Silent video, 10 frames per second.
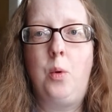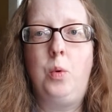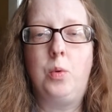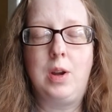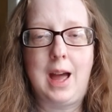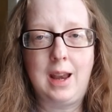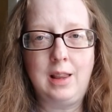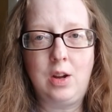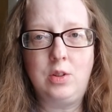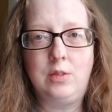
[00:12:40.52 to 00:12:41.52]
We were not
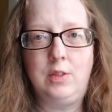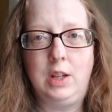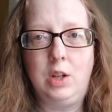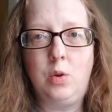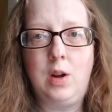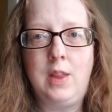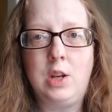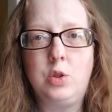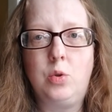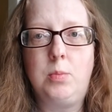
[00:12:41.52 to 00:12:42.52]
allowed to video on
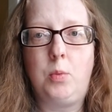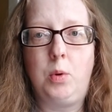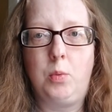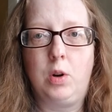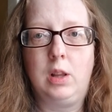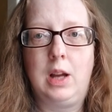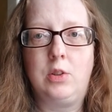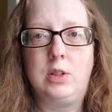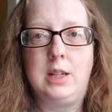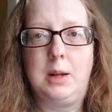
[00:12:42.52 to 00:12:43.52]
that tour, but we were
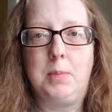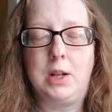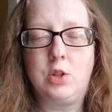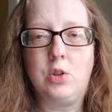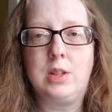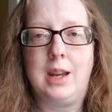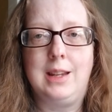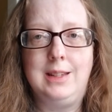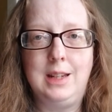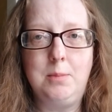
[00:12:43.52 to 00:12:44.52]
allowed to take pictures, and
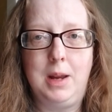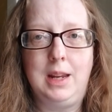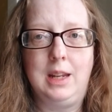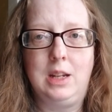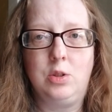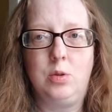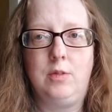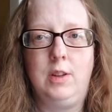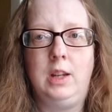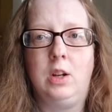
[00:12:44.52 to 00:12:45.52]
I did make it into
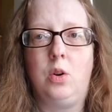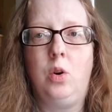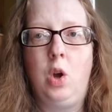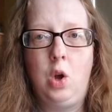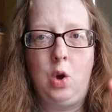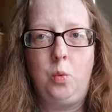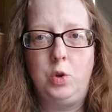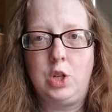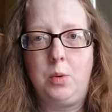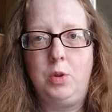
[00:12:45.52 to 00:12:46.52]
a video,
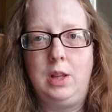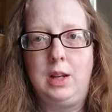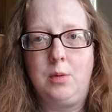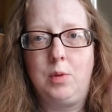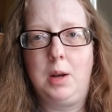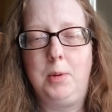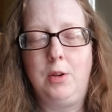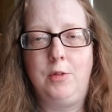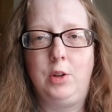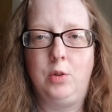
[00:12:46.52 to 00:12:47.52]
which I will link right up
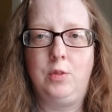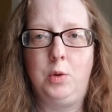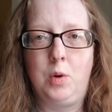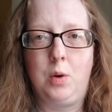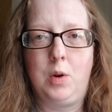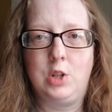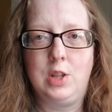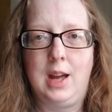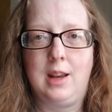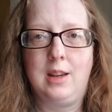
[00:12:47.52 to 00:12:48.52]
here for you if you want to watch
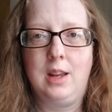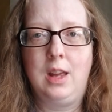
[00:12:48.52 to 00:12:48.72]
that.